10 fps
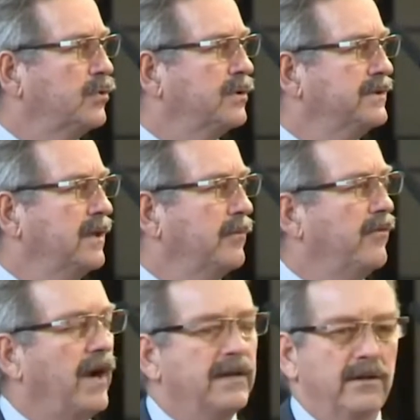and the school
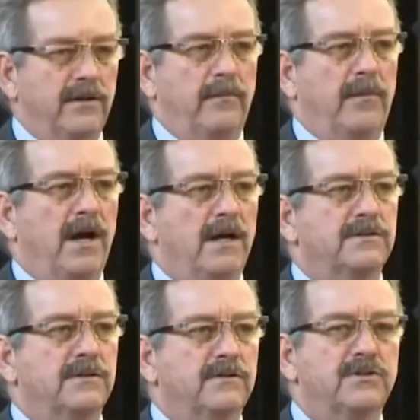didn't provide the litter
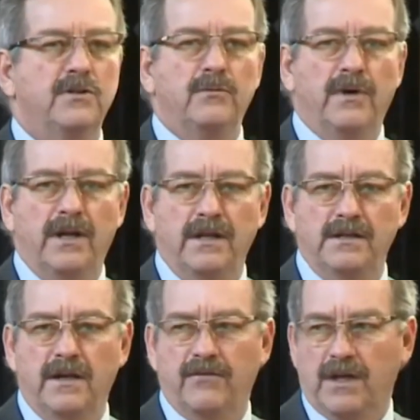box, so the student went
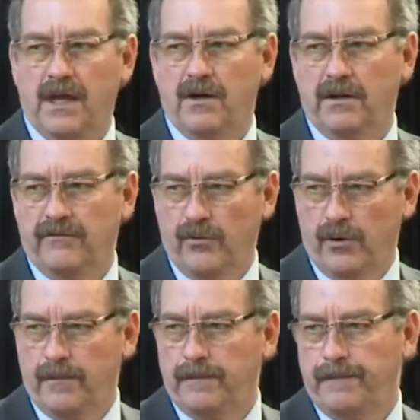ahead and defecated on the
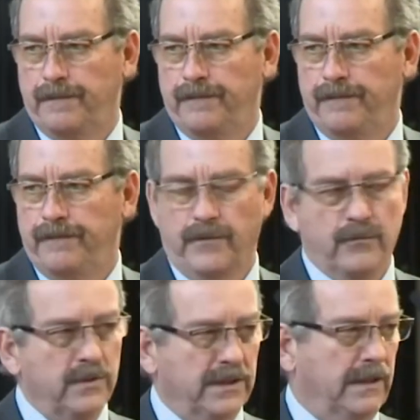floor.
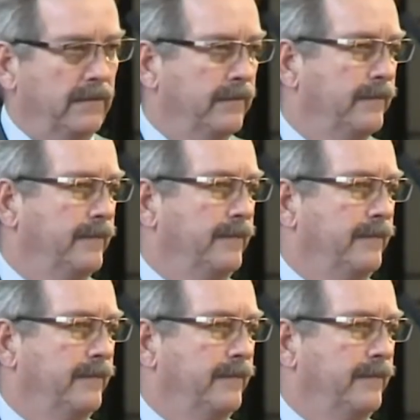Really?